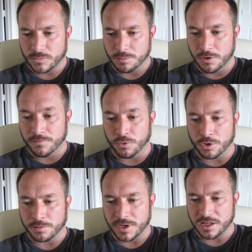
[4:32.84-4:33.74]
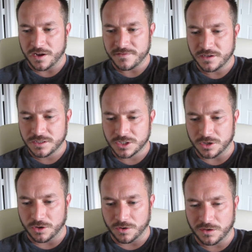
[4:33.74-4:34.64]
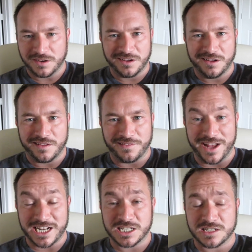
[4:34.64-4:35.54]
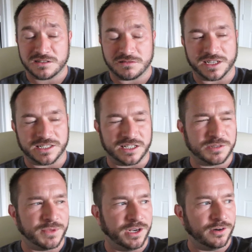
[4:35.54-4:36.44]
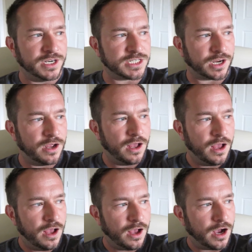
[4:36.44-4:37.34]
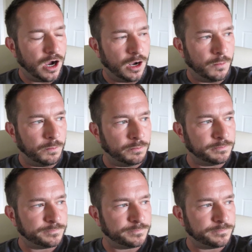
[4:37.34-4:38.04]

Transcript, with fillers: move forward with my life. So that's, like I said, it's been interesting. And